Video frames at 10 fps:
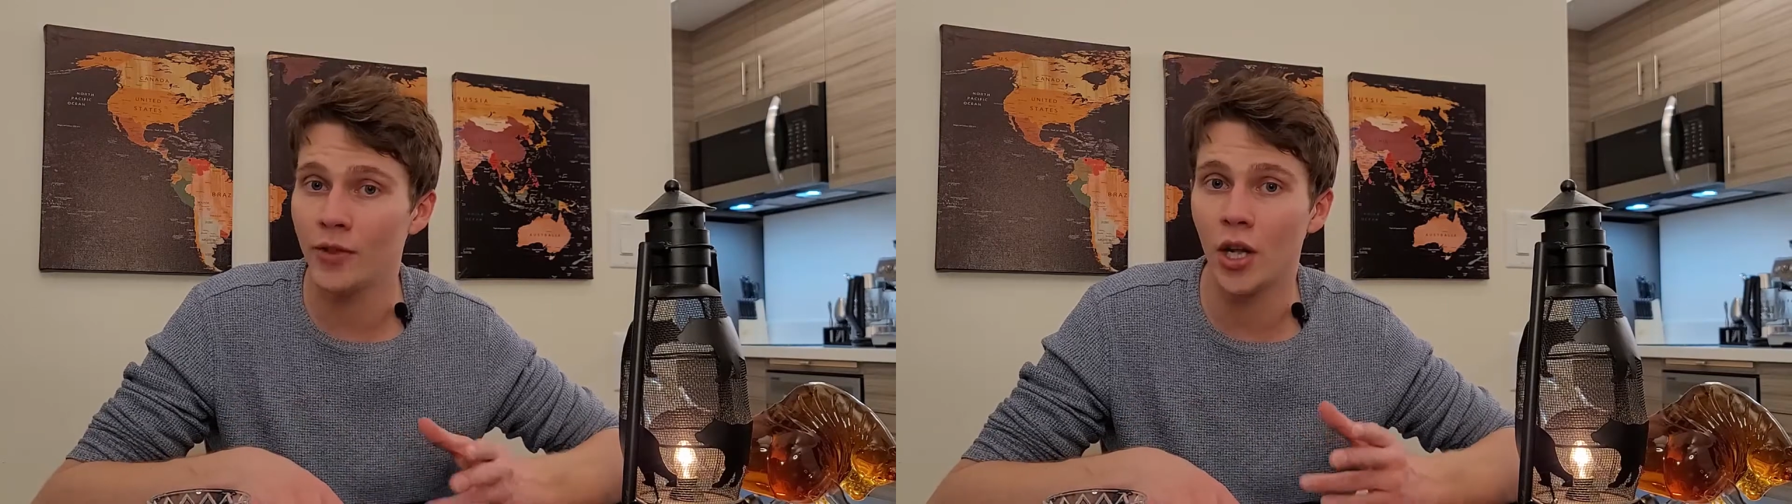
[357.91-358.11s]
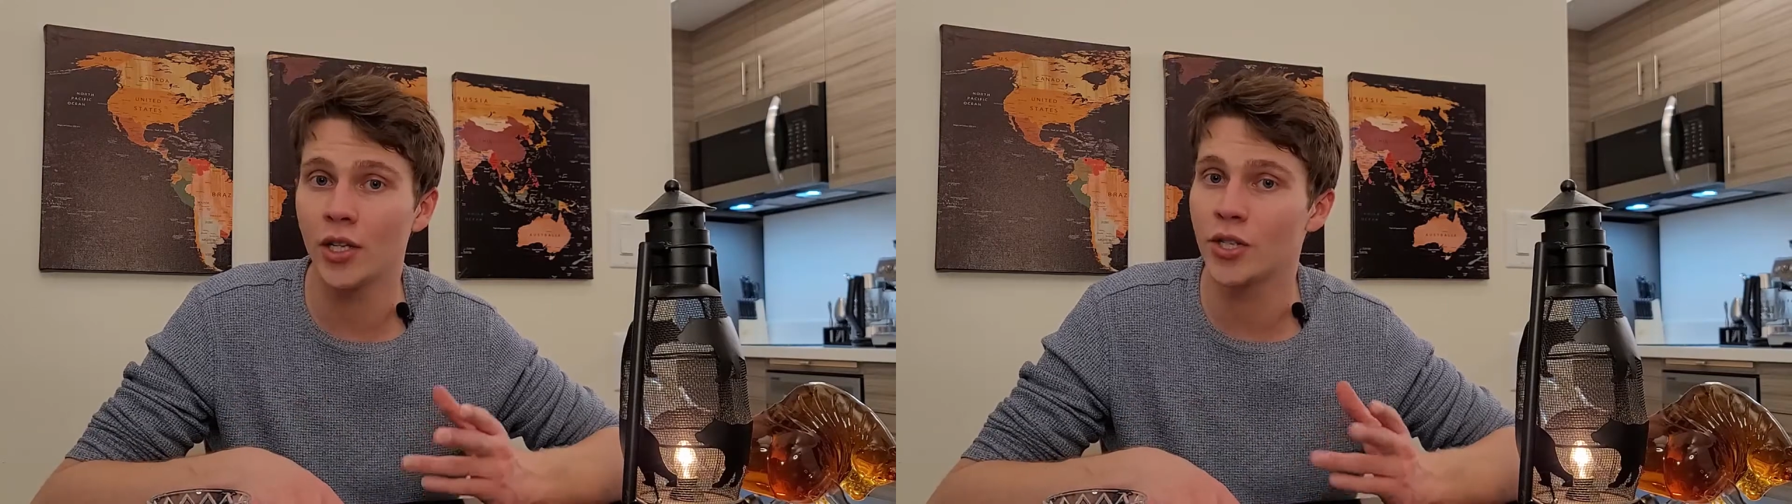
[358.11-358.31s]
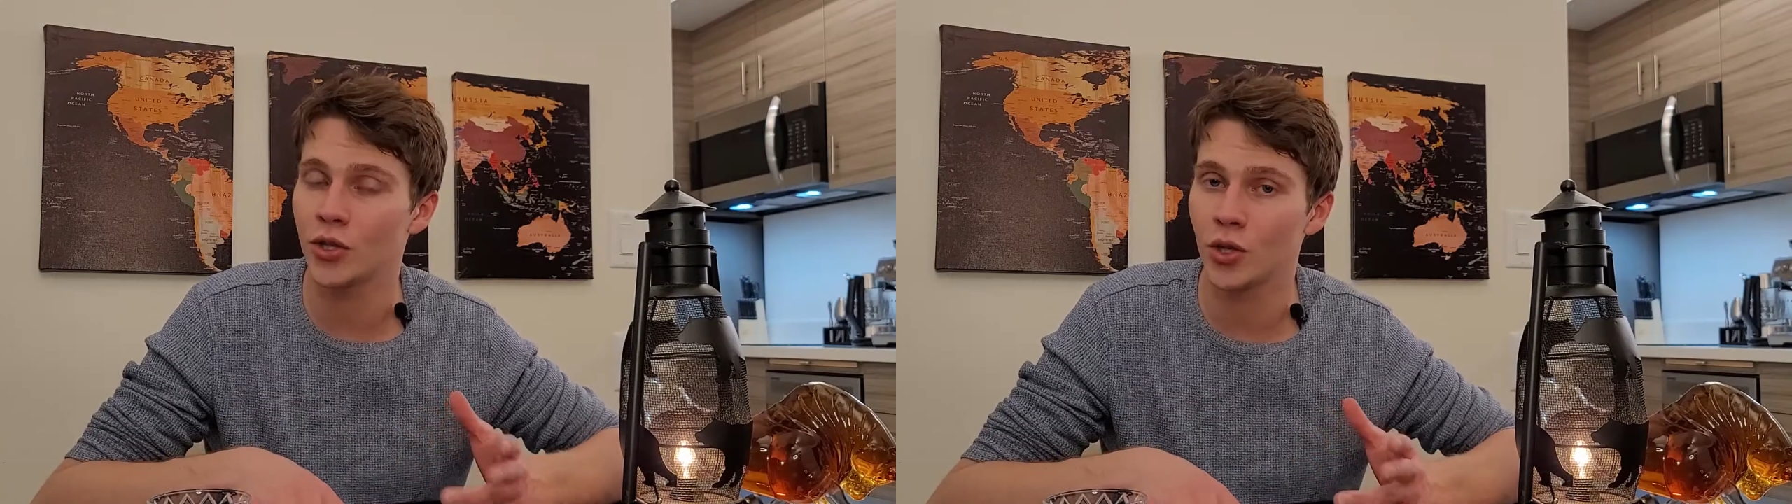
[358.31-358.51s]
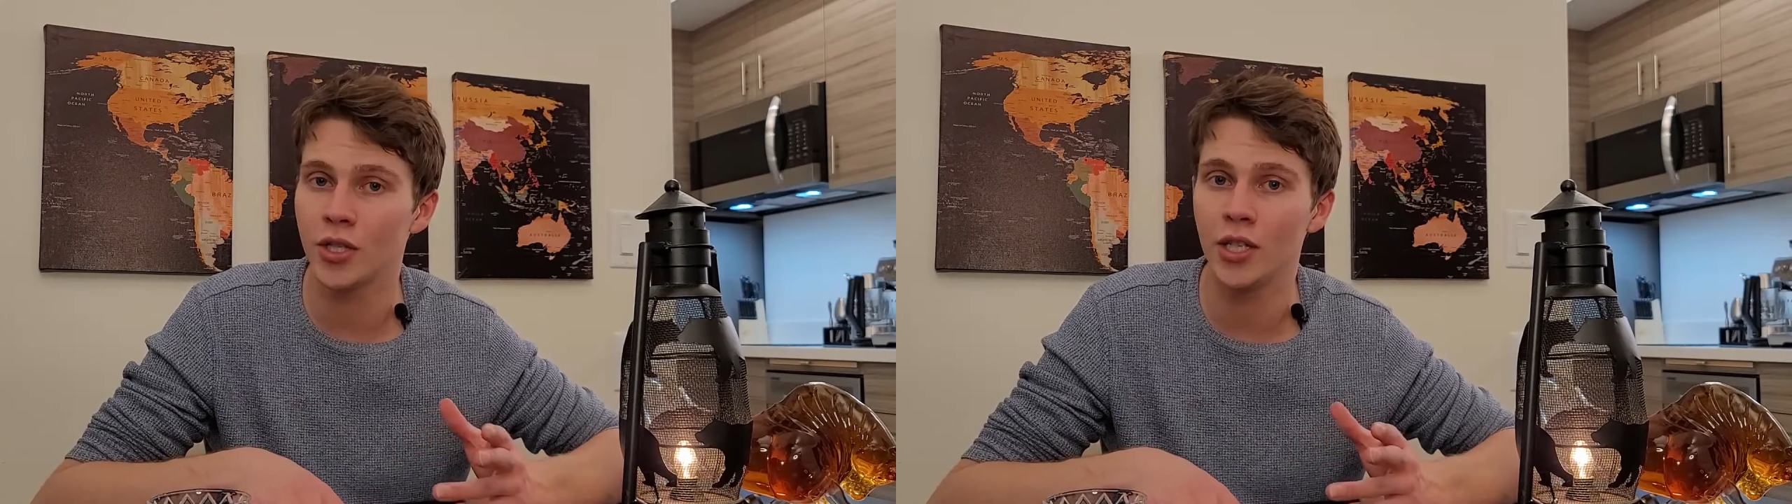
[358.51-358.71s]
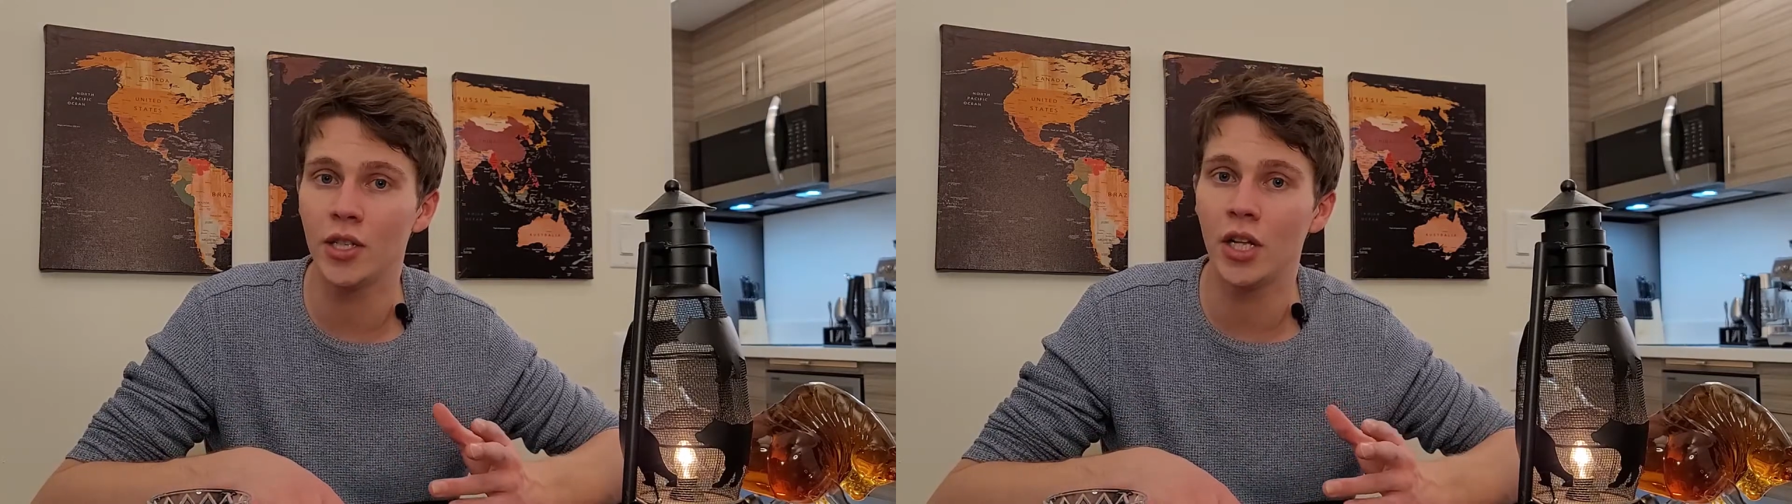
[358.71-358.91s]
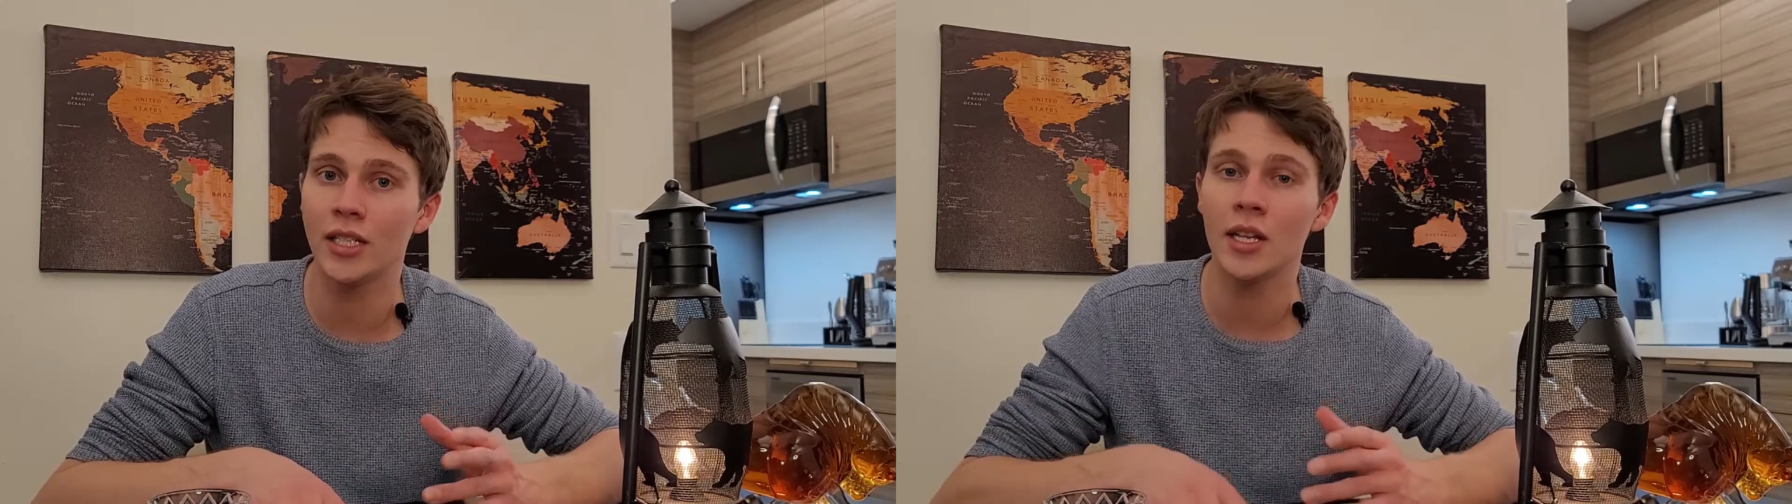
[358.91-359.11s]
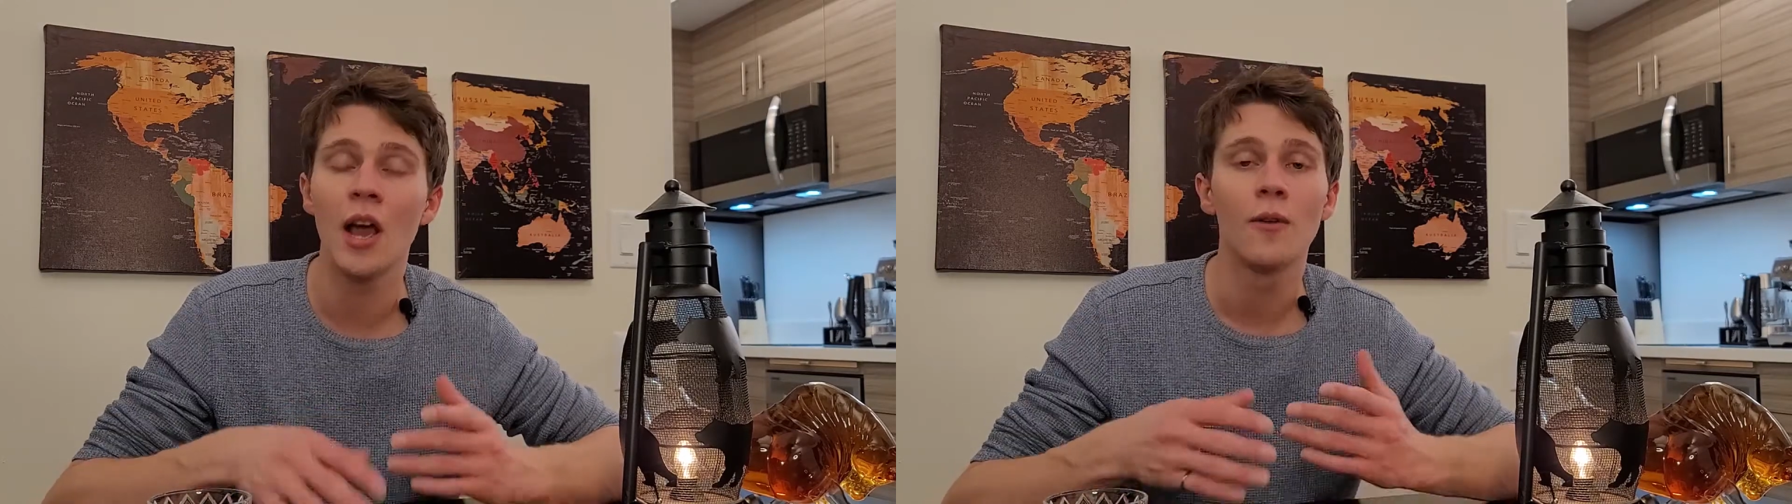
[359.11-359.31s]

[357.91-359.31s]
$13